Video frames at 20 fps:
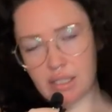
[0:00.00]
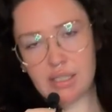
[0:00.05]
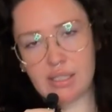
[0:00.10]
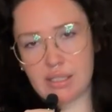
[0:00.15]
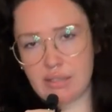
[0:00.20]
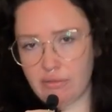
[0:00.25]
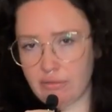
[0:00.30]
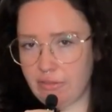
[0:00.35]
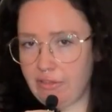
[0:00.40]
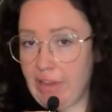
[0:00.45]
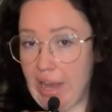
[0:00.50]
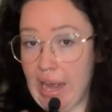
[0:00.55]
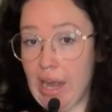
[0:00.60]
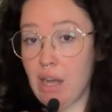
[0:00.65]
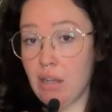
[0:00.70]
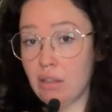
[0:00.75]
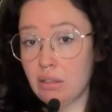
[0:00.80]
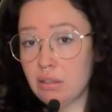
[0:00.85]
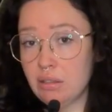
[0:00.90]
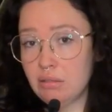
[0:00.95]
just
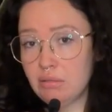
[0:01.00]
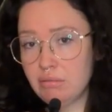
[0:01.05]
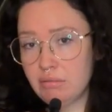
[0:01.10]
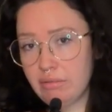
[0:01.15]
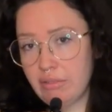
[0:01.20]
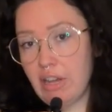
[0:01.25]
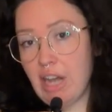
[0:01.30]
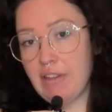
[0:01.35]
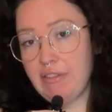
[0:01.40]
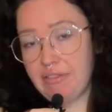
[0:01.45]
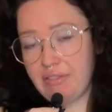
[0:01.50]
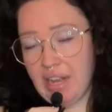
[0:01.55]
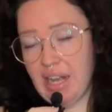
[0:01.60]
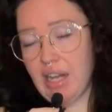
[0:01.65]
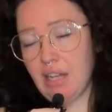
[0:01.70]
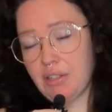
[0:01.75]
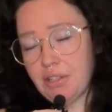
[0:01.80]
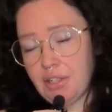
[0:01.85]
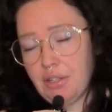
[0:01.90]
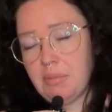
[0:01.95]
foul, a
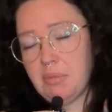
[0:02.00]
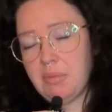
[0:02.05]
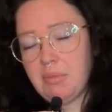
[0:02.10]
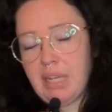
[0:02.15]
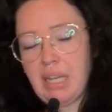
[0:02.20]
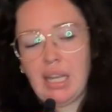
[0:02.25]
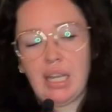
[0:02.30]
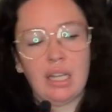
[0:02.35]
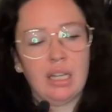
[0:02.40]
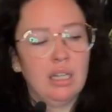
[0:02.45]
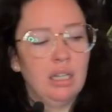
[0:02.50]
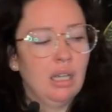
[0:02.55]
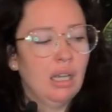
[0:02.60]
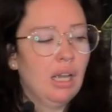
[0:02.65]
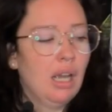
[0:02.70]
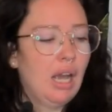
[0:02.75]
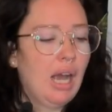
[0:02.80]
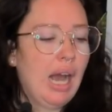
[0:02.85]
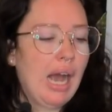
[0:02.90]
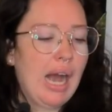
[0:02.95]
foul human being.
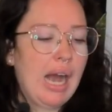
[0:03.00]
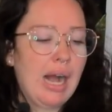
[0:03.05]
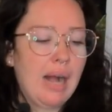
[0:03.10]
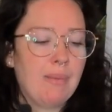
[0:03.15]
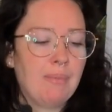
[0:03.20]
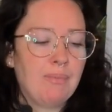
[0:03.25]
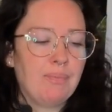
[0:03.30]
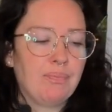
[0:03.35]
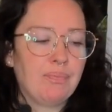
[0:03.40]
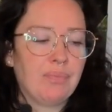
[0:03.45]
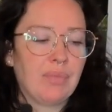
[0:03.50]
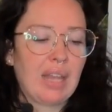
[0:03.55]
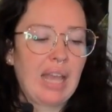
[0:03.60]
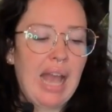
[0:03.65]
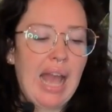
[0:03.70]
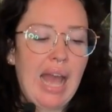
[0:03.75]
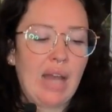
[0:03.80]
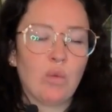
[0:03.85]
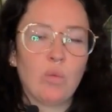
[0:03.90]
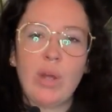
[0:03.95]
And
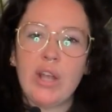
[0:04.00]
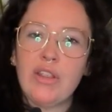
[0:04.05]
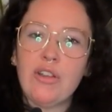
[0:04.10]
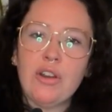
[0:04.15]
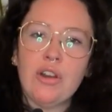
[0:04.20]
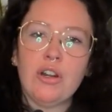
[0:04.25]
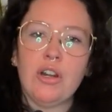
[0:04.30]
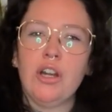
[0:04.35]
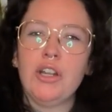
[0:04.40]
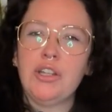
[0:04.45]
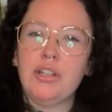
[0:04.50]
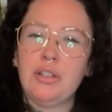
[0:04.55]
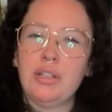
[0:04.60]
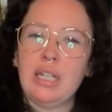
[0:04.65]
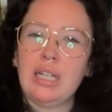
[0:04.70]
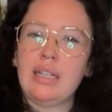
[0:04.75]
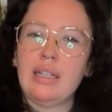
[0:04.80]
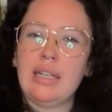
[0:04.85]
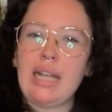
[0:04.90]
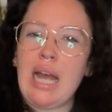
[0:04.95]
whether or not you
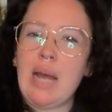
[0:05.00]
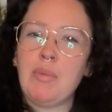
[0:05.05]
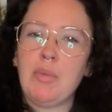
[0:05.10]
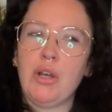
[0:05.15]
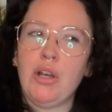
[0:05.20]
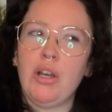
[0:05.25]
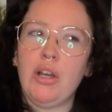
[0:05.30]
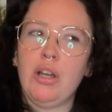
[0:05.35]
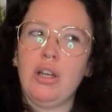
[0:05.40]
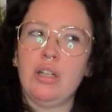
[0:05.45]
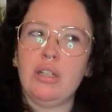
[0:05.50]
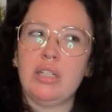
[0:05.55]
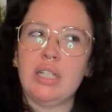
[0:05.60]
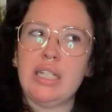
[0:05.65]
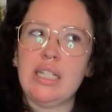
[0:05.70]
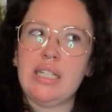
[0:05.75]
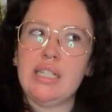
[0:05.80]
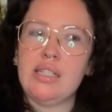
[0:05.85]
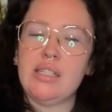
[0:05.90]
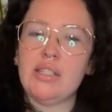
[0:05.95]
think that Amber Heard
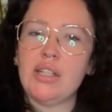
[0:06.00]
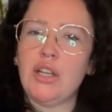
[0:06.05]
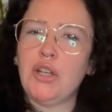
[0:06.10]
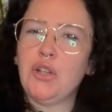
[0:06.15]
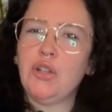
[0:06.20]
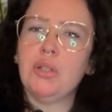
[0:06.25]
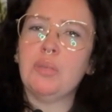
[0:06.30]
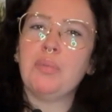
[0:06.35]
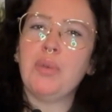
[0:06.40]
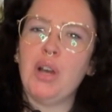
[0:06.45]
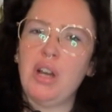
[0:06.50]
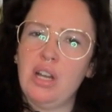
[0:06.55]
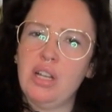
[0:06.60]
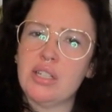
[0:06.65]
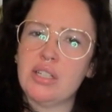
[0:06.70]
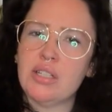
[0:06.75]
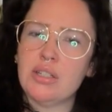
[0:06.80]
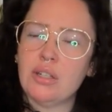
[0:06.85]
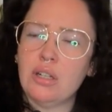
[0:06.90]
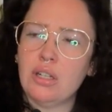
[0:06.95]
is a good
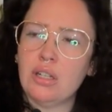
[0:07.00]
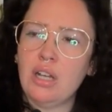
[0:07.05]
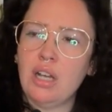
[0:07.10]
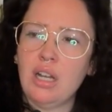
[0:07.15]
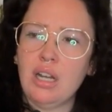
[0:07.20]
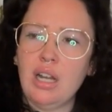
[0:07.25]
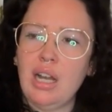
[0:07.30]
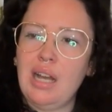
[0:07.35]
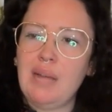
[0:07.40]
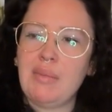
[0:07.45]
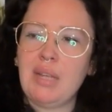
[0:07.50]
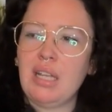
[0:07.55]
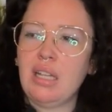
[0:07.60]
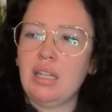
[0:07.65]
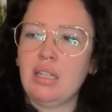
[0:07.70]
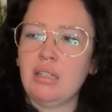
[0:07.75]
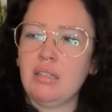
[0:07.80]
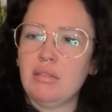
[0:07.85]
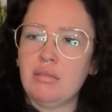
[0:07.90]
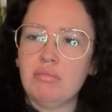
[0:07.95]
person or not, I
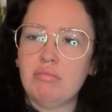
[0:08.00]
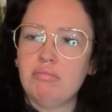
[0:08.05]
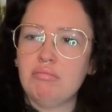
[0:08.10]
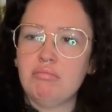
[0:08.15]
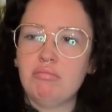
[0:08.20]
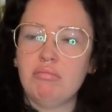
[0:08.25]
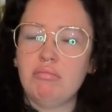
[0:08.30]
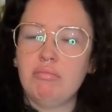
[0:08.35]
mean,